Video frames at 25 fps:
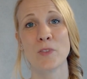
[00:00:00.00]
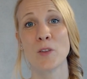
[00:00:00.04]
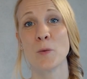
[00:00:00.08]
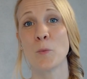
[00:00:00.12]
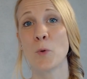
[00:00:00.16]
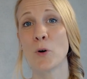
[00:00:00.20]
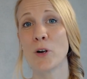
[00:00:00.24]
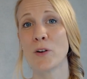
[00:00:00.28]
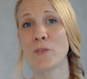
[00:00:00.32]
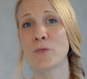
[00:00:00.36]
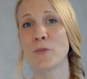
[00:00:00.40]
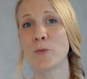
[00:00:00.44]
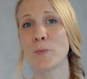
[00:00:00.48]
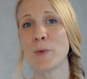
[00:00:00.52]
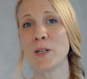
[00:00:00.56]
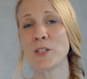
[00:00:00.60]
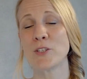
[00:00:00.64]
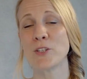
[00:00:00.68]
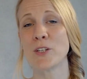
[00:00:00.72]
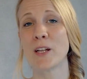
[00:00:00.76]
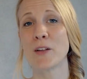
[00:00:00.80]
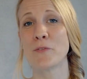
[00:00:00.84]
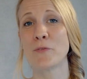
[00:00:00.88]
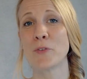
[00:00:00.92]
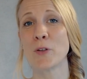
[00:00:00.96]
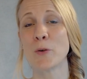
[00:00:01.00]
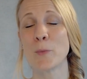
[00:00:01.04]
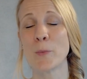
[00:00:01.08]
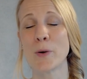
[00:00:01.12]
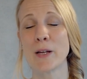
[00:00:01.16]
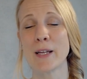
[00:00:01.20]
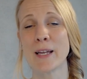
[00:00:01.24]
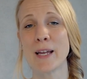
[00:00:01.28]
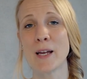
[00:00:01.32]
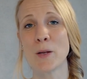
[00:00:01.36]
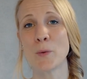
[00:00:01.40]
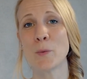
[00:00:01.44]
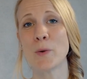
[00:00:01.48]
The more information I fill my
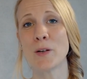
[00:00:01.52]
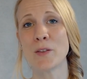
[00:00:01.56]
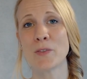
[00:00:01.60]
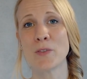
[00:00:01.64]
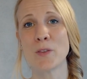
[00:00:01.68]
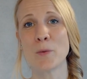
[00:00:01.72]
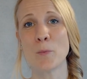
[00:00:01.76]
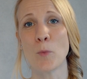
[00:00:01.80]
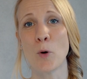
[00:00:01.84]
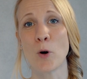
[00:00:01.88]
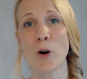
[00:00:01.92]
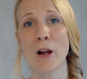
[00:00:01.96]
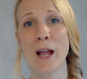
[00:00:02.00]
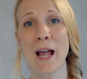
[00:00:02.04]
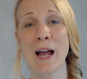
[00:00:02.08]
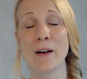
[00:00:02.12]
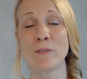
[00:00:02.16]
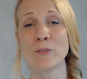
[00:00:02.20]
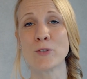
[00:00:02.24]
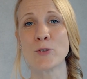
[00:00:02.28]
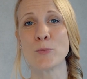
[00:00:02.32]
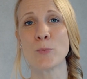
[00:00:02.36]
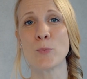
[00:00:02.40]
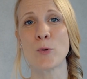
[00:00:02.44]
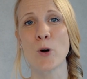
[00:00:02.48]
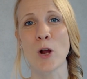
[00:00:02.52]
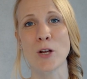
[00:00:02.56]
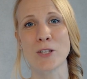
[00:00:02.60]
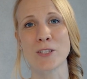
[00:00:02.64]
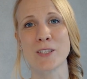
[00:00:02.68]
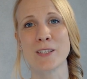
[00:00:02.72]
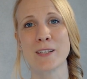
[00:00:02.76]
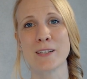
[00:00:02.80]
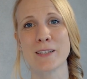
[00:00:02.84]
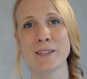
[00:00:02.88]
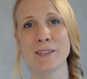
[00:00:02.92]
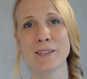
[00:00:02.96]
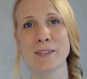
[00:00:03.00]
head with, the more I have to
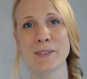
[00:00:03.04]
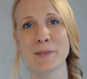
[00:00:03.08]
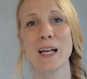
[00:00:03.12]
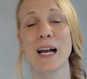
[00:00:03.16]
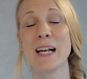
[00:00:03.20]
process.